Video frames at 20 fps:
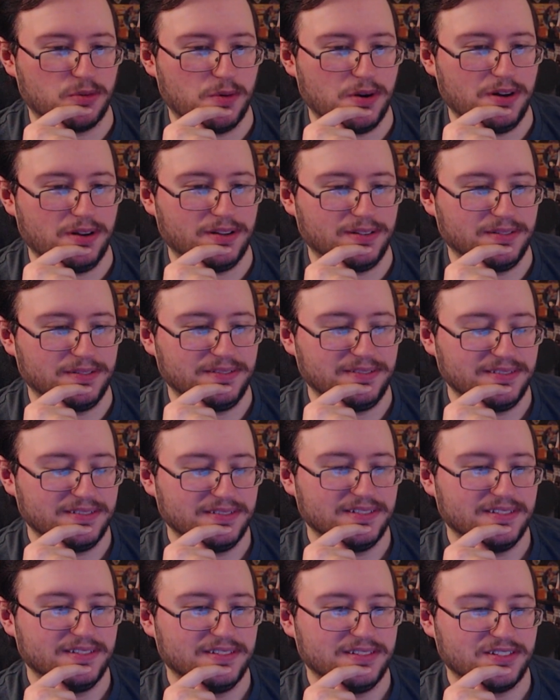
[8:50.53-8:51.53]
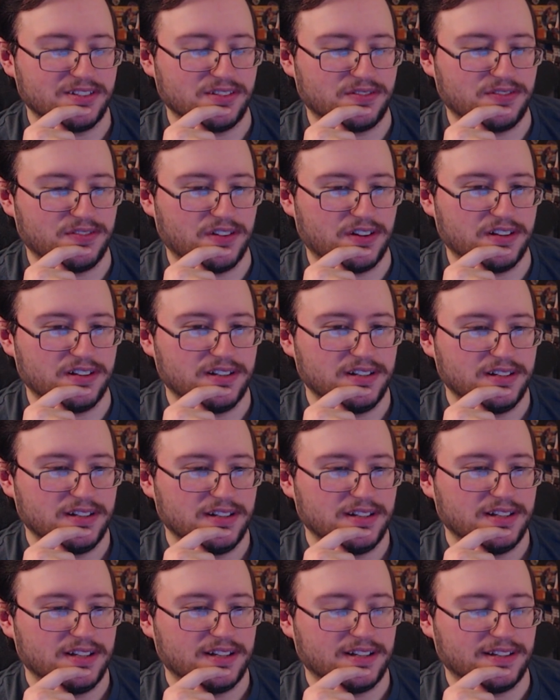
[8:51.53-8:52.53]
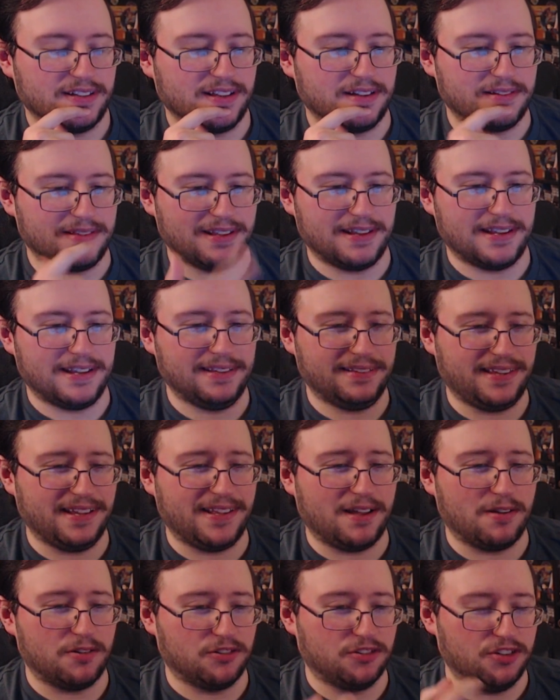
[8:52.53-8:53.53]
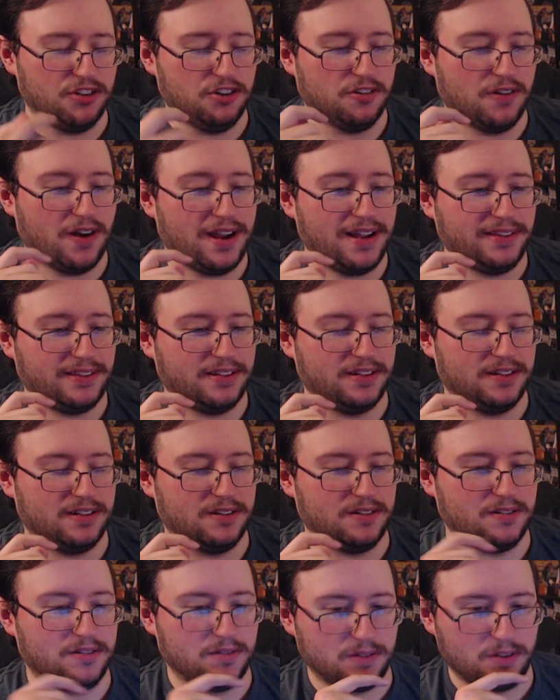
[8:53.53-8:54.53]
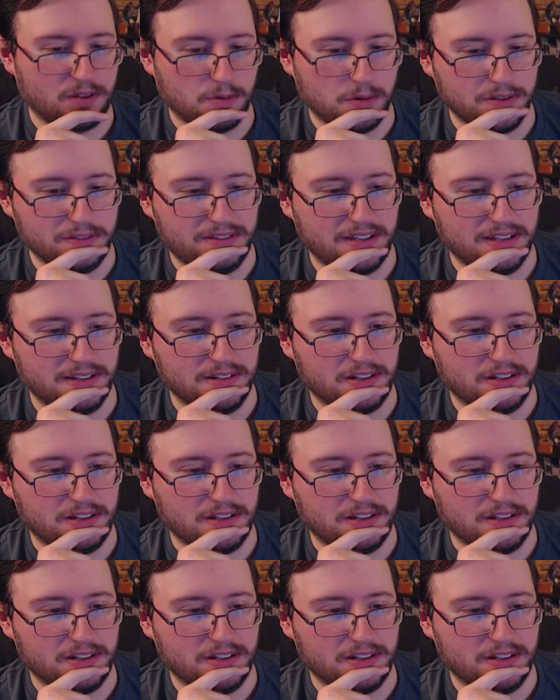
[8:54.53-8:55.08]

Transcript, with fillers: one. It's fun because he said that was new, right? The the Winston